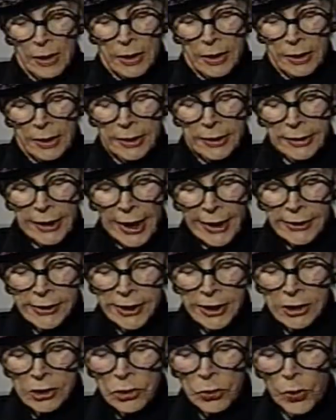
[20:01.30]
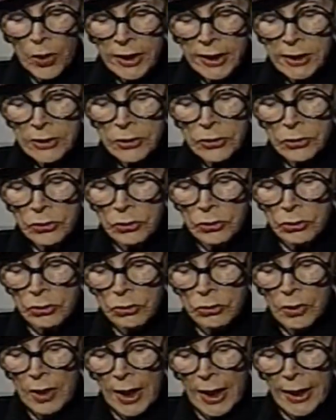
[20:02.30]
In
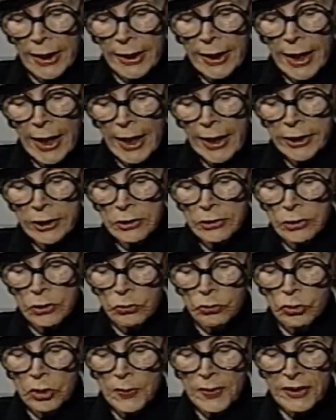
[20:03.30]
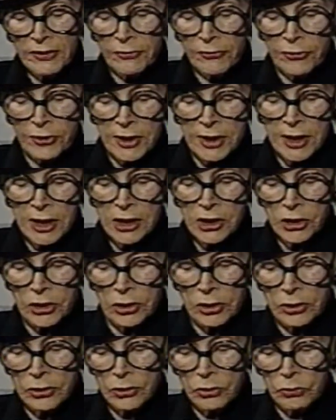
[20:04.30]
1922, I hired a woman
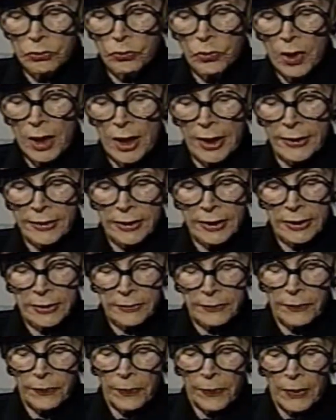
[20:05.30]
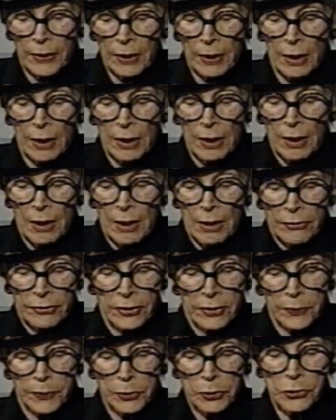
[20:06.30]
physician to run
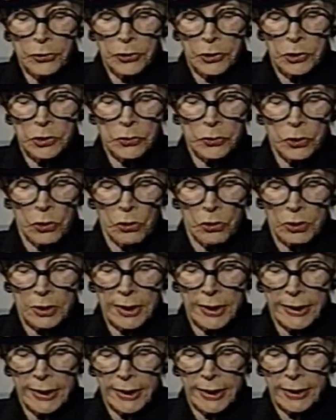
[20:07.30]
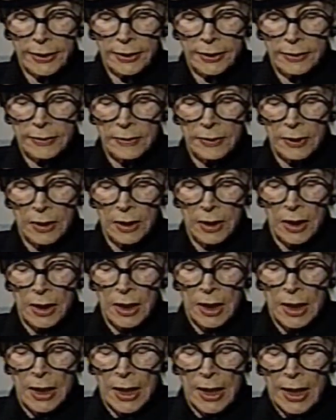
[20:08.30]
the birth control clinic.
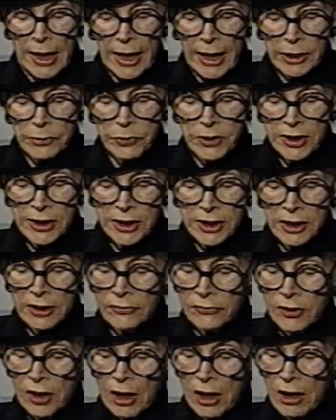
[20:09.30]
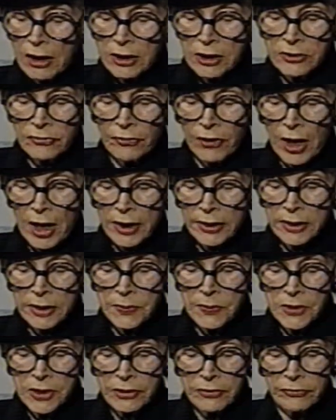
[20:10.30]
I received large
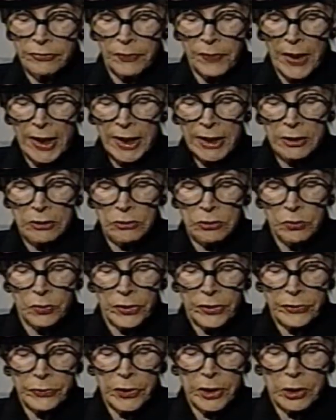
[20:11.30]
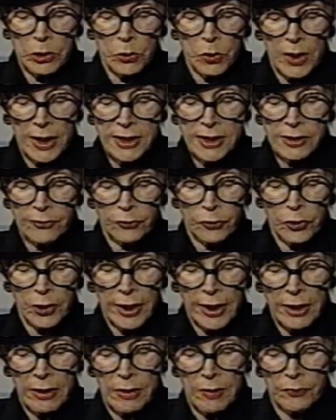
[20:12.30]
volumes of mail with requests for
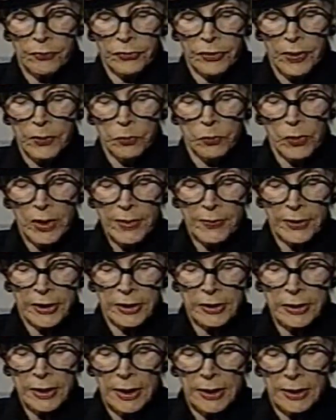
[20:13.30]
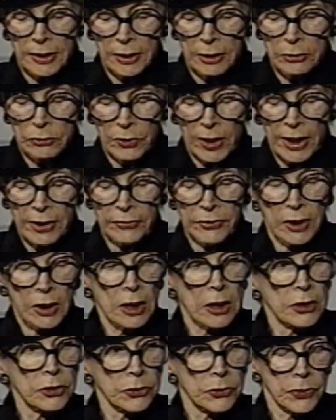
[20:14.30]
help from women around the
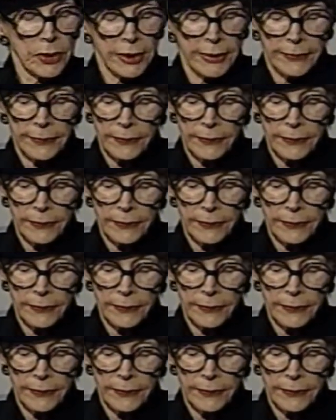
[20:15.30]
country.